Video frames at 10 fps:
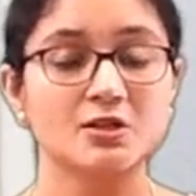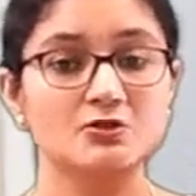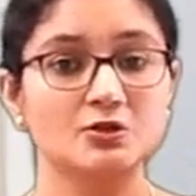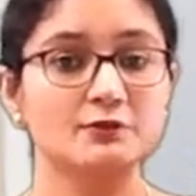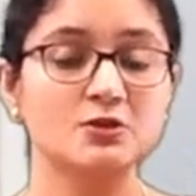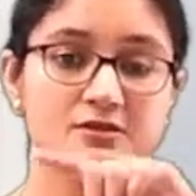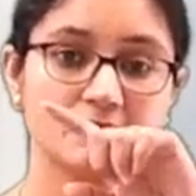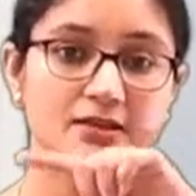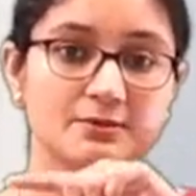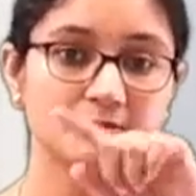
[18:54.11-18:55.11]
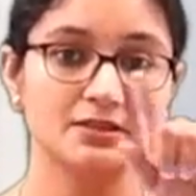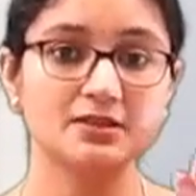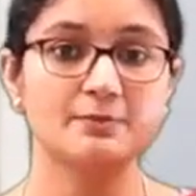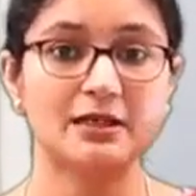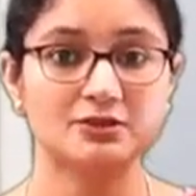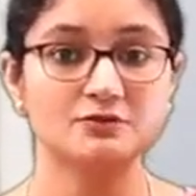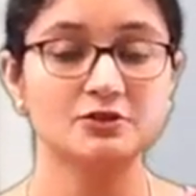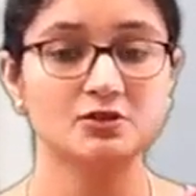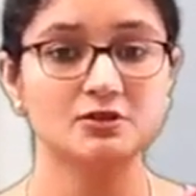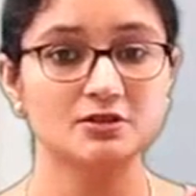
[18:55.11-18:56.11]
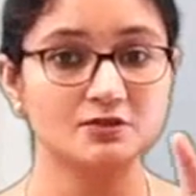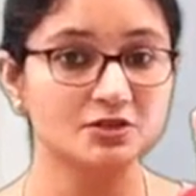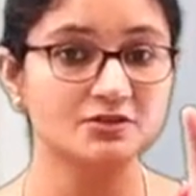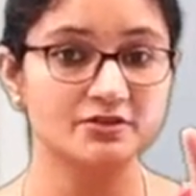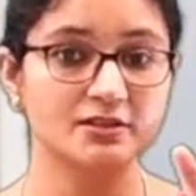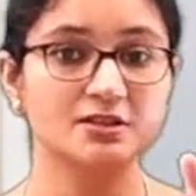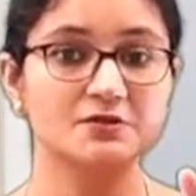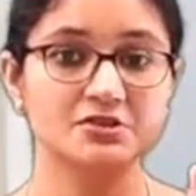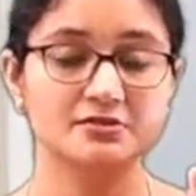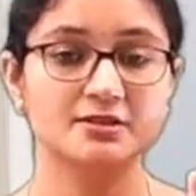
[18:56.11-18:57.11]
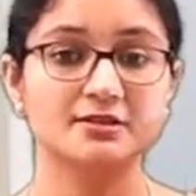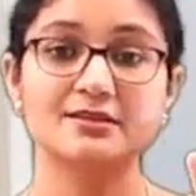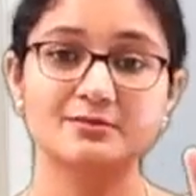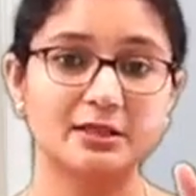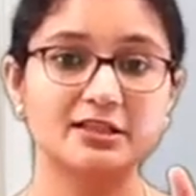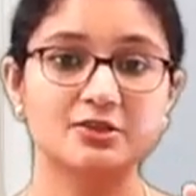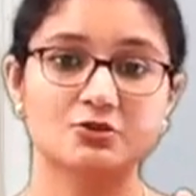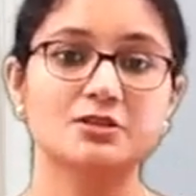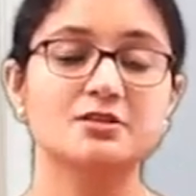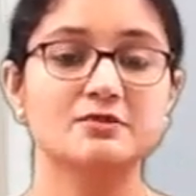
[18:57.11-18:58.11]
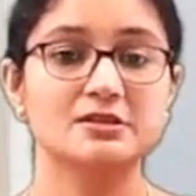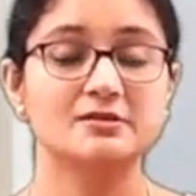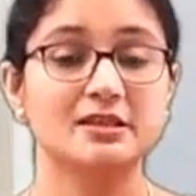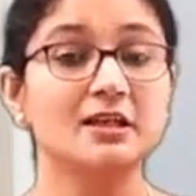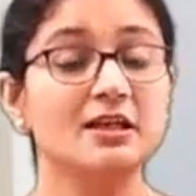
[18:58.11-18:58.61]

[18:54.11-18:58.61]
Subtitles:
So if you see, remember in the pathophysiology, there was a trigger which is written, that's the main etiology which is there.